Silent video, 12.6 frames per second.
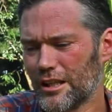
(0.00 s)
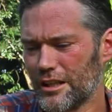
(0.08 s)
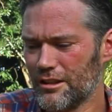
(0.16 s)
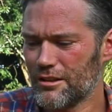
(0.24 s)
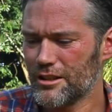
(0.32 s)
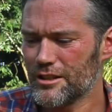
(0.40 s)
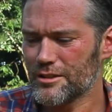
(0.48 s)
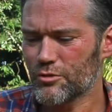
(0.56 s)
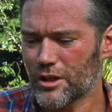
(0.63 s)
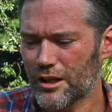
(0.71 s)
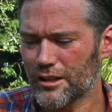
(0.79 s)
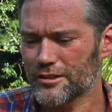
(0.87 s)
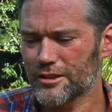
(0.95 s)
And these
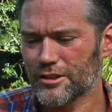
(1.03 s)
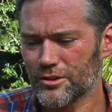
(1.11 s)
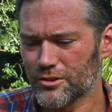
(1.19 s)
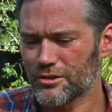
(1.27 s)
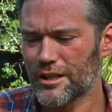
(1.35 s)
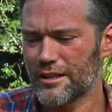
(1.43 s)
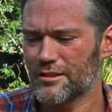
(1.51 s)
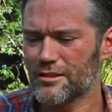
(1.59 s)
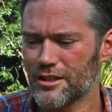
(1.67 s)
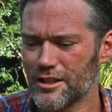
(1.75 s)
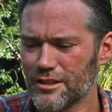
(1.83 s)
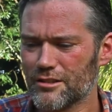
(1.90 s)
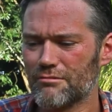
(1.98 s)
articles get
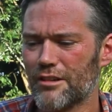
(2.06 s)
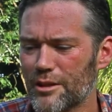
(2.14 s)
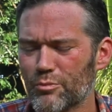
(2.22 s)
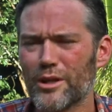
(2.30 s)
seen and read